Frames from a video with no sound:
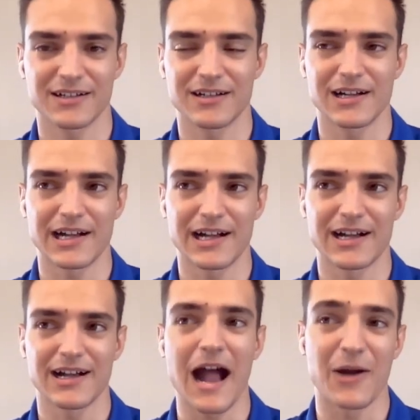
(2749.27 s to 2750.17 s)

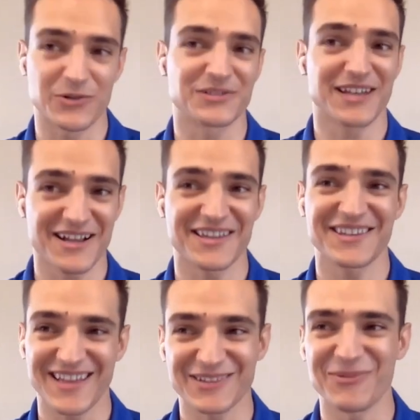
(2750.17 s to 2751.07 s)
I was
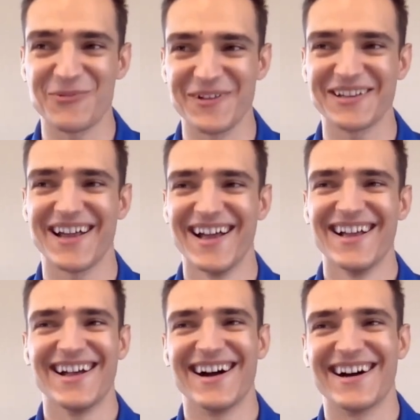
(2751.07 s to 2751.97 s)
lucky that moment,
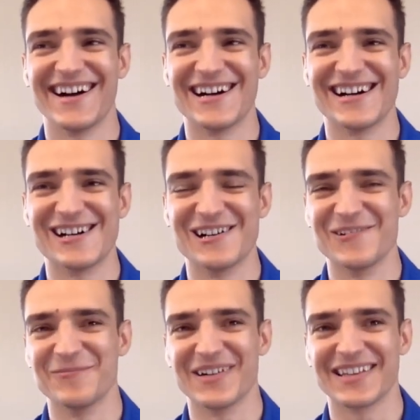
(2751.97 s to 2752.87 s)

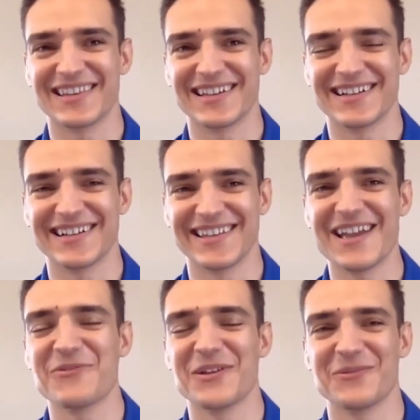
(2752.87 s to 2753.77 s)
but
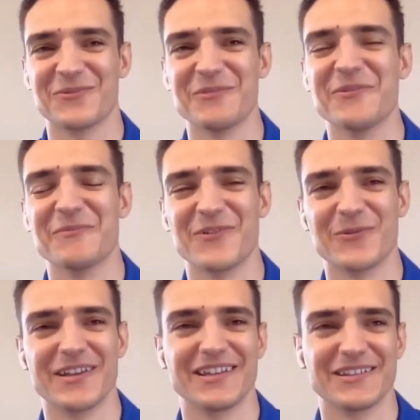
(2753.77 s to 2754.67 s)
yeah,
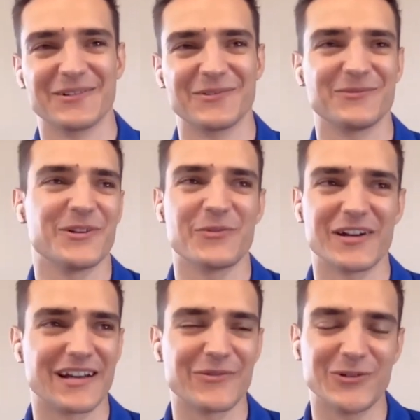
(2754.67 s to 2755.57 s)
we
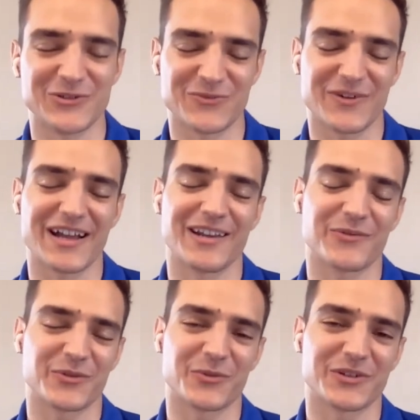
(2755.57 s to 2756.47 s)
were able to fight
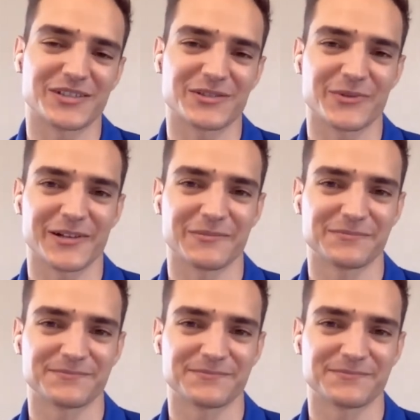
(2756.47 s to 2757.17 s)
afterwards as well.